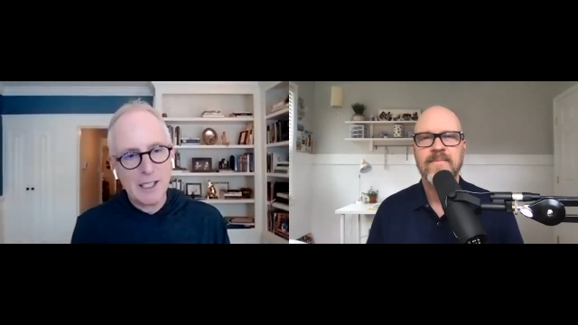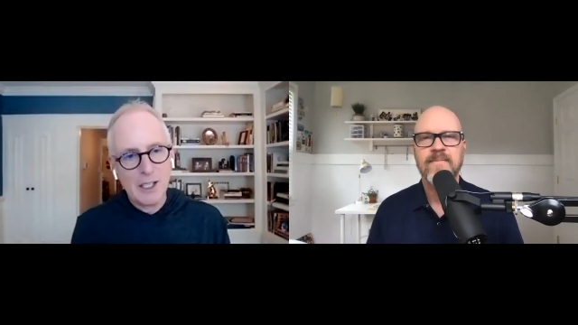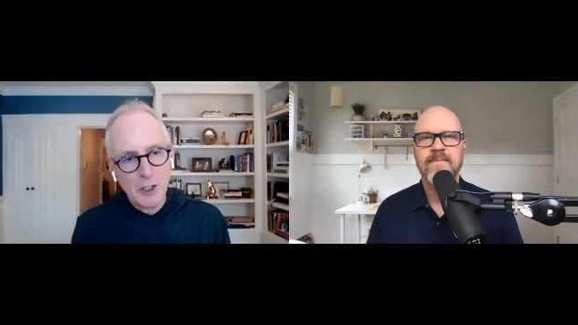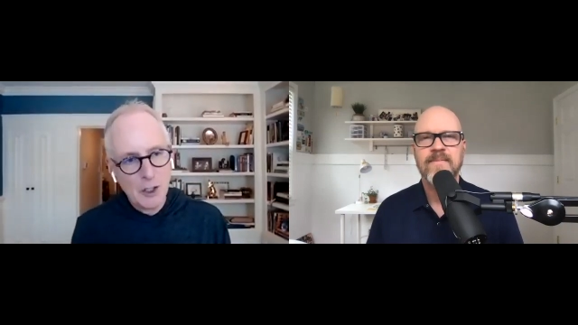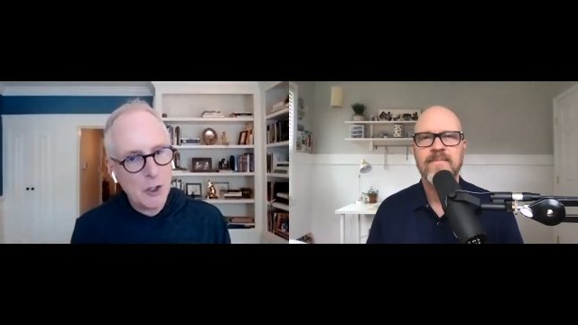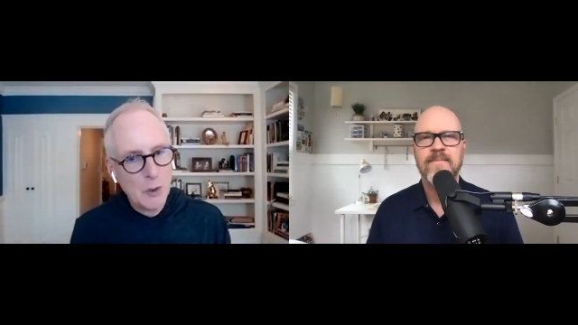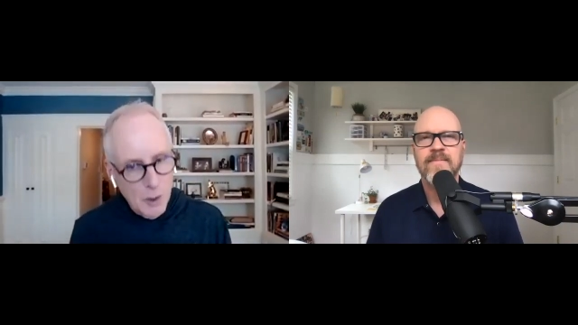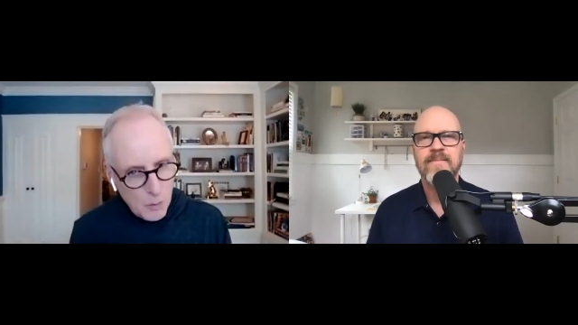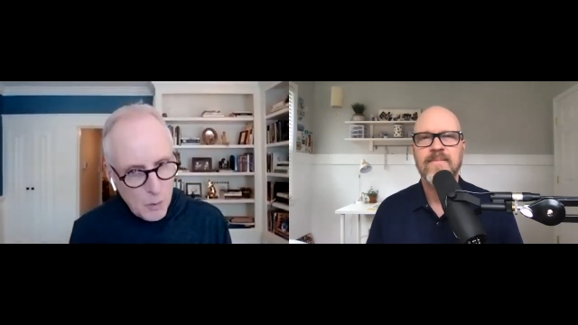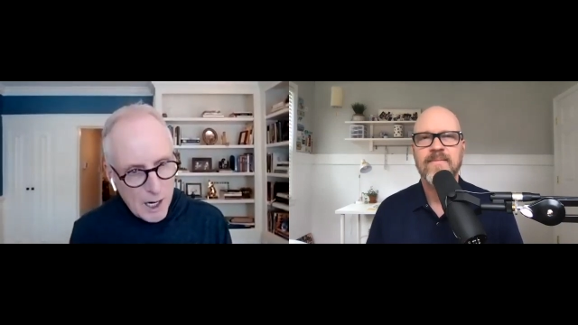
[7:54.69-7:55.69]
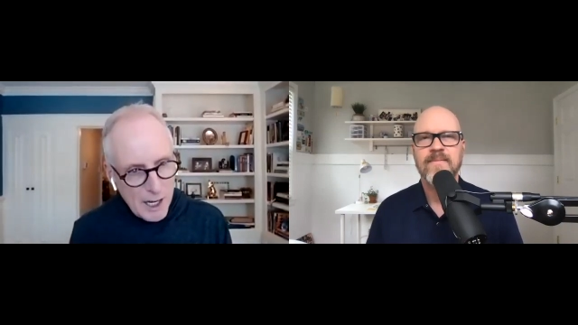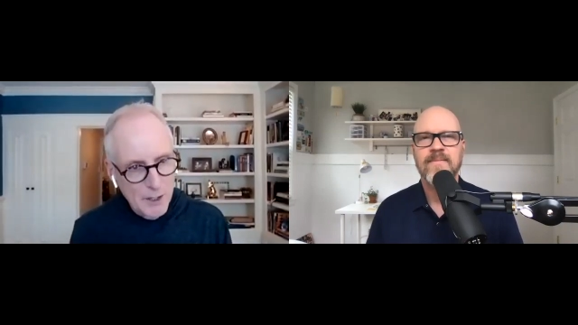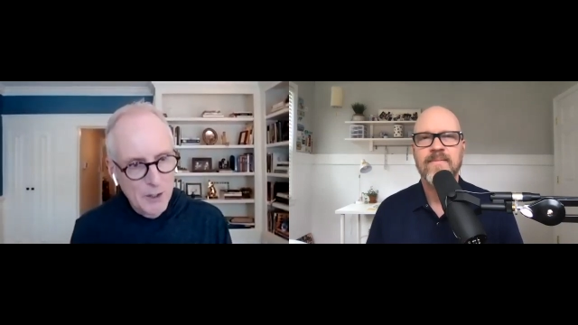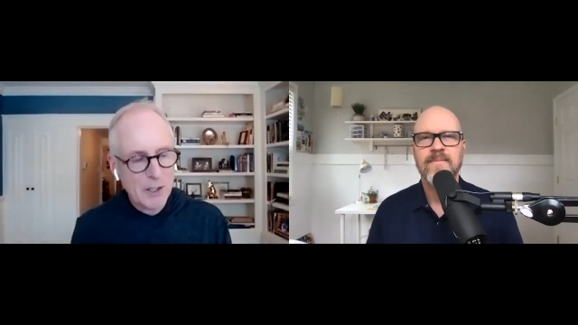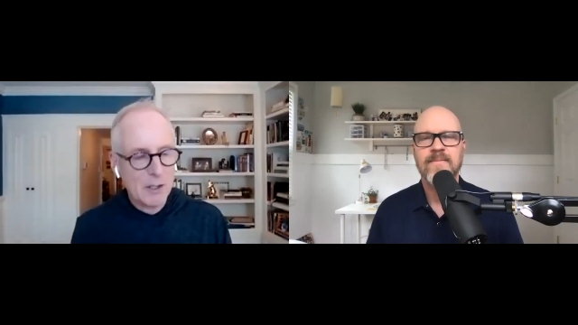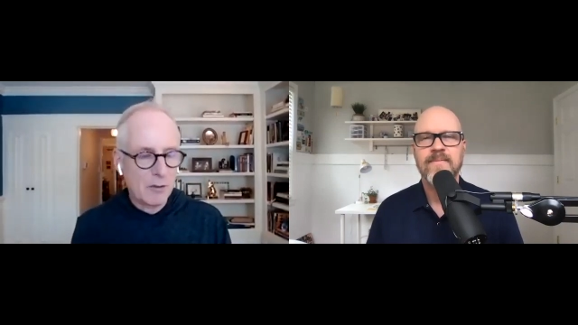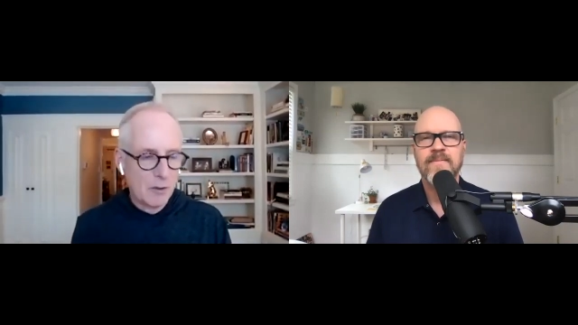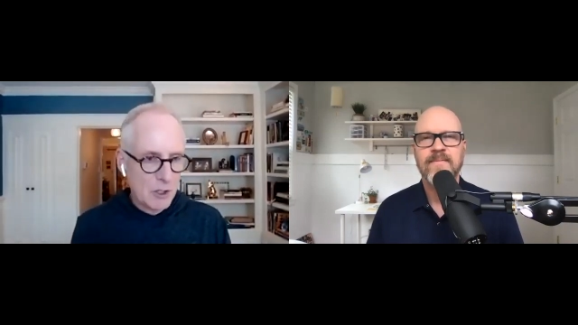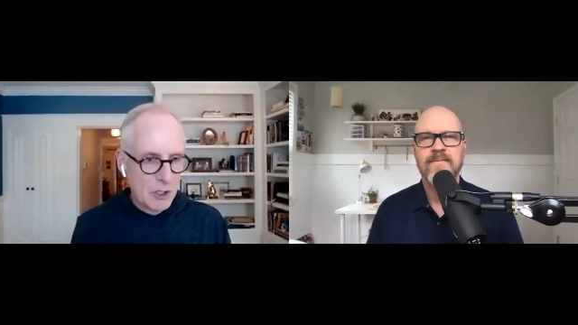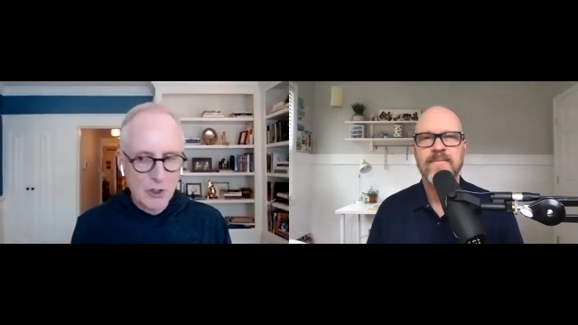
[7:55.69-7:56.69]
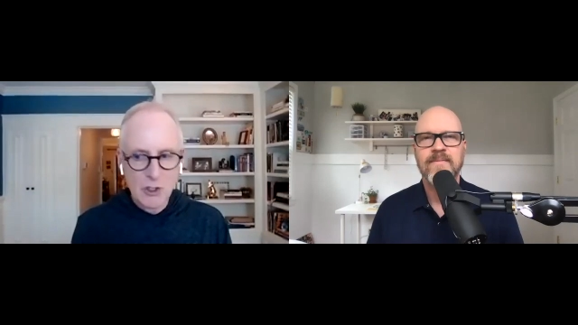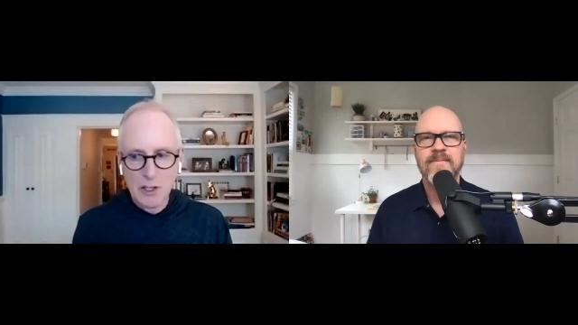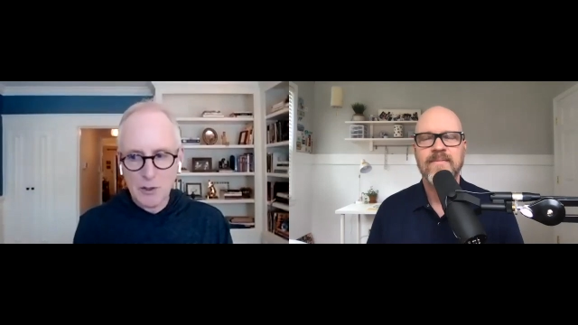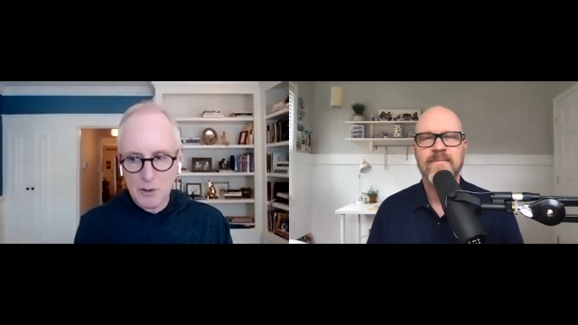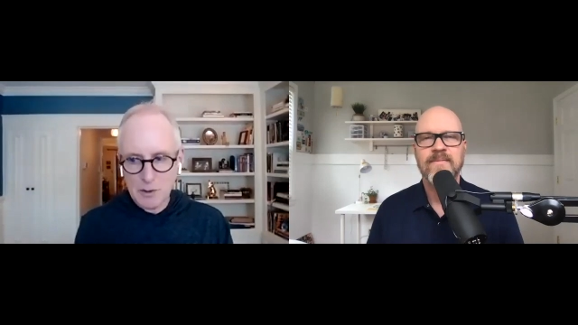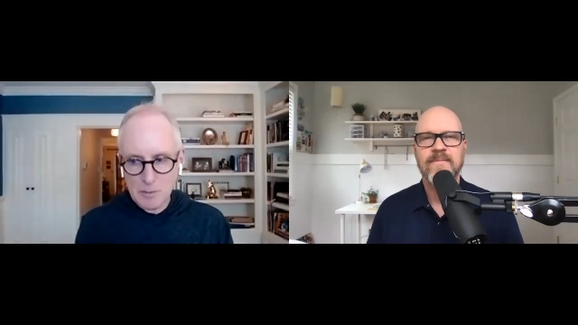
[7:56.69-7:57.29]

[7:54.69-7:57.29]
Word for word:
Speaker 1: You are wired for struggle,